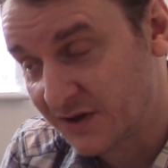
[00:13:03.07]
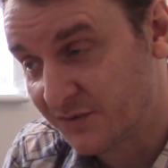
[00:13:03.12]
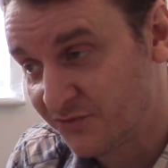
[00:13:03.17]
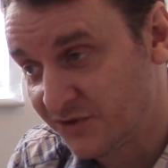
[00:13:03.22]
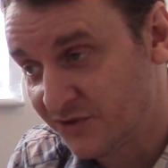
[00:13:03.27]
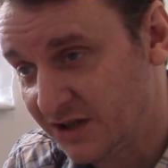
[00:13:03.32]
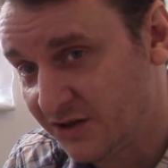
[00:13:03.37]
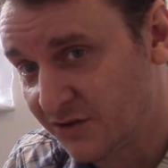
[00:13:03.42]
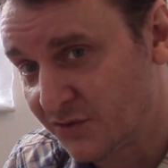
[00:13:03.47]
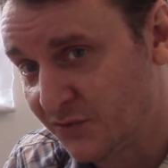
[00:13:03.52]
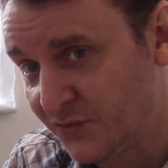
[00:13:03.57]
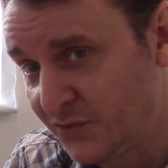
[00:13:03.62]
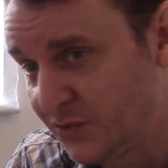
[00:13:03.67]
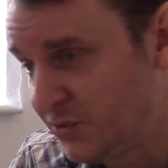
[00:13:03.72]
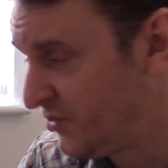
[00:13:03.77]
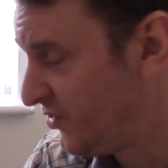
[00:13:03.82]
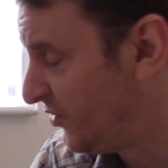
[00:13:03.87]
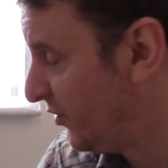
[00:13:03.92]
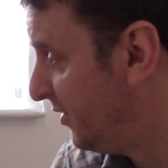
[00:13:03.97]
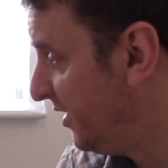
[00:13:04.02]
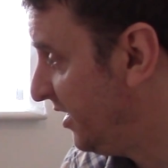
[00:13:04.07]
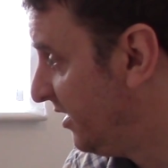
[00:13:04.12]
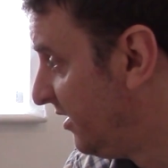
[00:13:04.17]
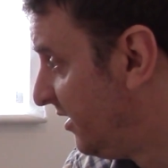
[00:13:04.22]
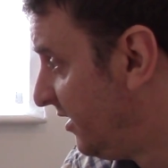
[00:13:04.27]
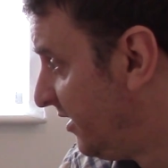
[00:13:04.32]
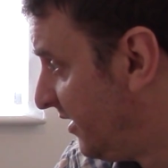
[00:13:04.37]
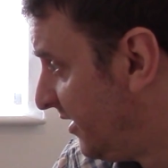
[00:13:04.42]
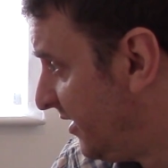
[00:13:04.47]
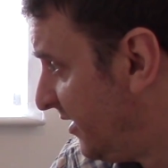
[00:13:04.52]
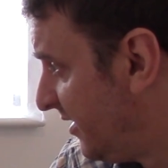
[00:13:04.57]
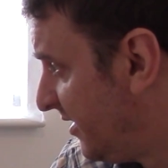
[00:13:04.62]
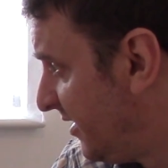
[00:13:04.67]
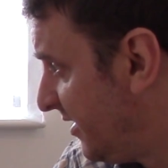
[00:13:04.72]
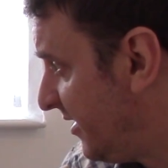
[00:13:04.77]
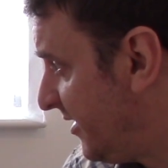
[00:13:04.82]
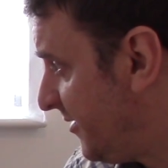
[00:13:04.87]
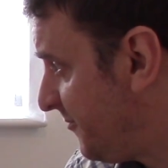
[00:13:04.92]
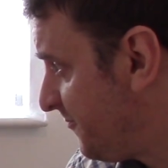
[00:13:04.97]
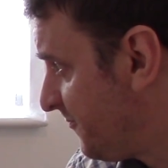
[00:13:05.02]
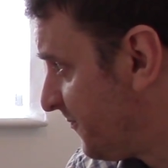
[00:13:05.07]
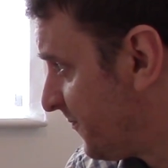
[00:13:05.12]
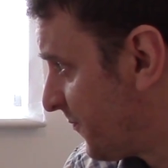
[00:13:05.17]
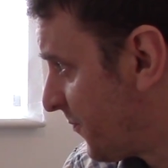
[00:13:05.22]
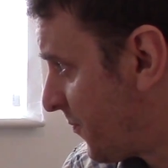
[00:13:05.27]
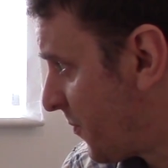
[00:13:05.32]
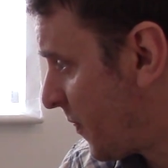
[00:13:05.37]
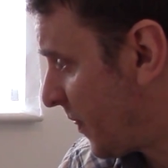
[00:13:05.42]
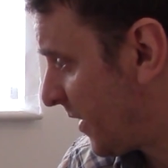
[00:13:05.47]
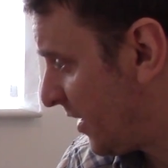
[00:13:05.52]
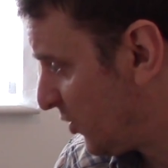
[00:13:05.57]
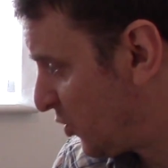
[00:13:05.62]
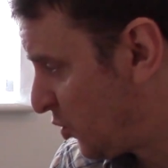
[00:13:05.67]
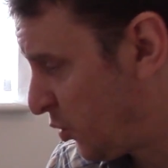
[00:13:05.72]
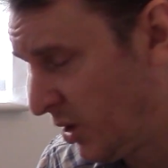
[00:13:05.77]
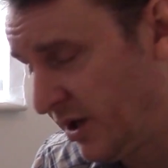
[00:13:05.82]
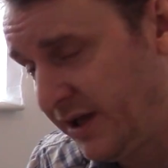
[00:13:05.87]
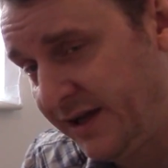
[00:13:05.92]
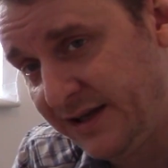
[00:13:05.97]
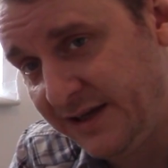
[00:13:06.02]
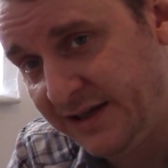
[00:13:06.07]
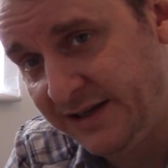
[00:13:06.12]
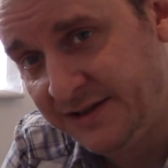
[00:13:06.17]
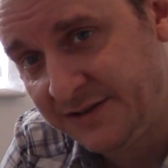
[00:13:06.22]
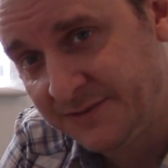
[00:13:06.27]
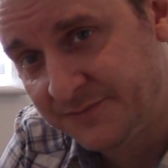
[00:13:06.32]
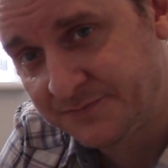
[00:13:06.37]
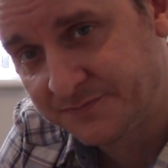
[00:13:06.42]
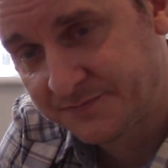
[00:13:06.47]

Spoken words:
I'm looking forward to it. Quality,